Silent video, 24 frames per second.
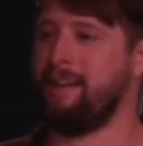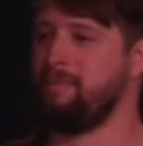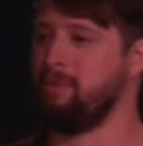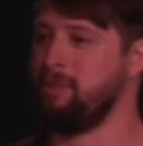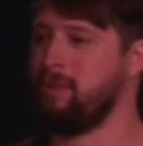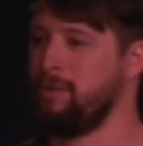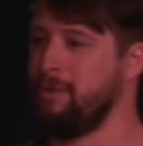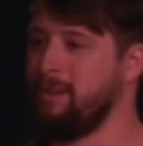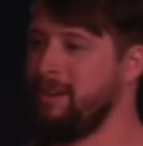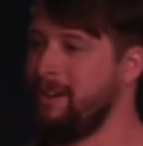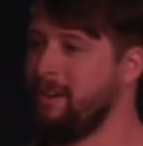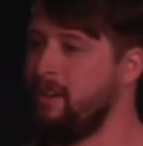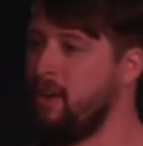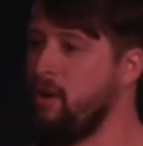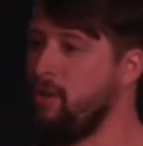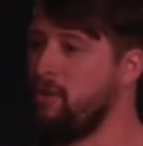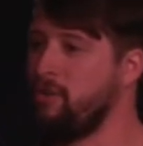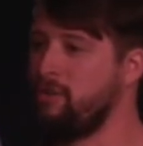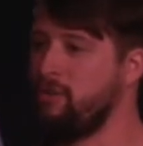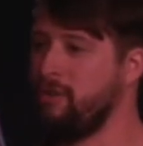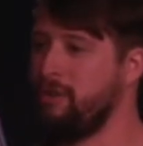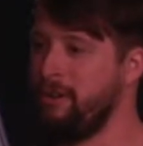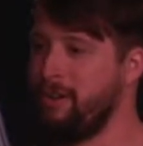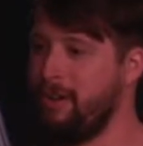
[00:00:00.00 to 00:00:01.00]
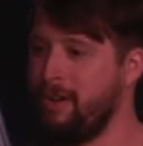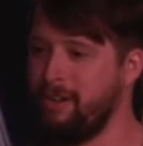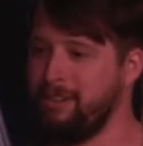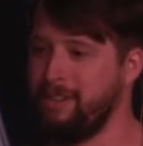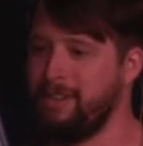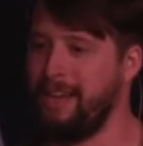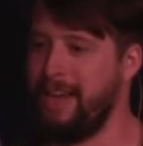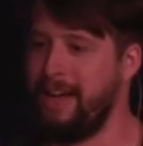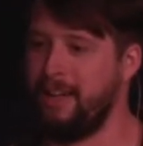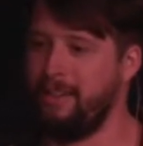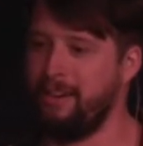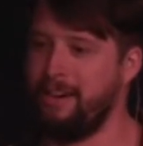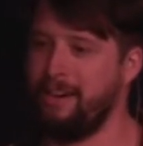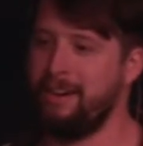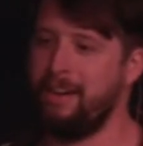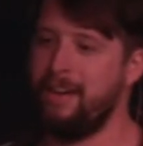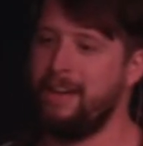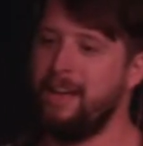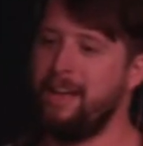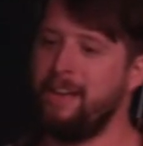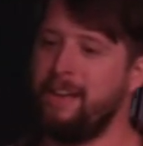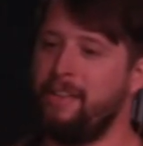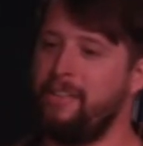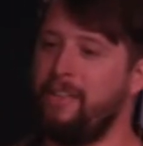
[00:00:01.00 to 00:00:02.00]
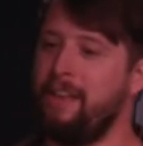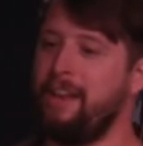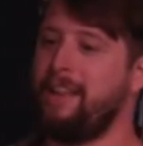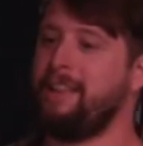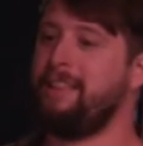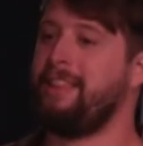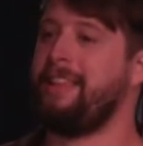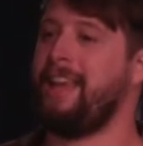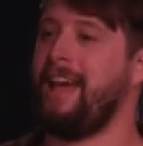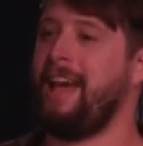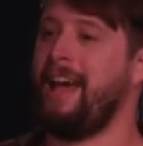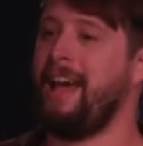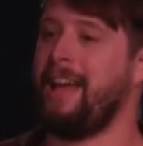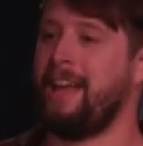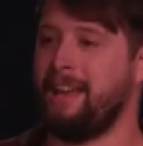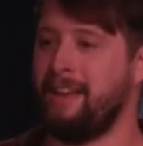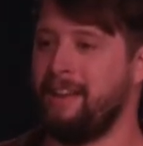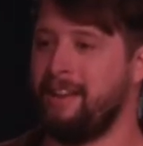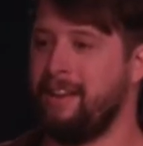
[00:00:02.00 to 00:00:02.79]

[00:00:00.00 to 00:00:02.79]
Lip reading: So we're going to go through it all together, and then at the end,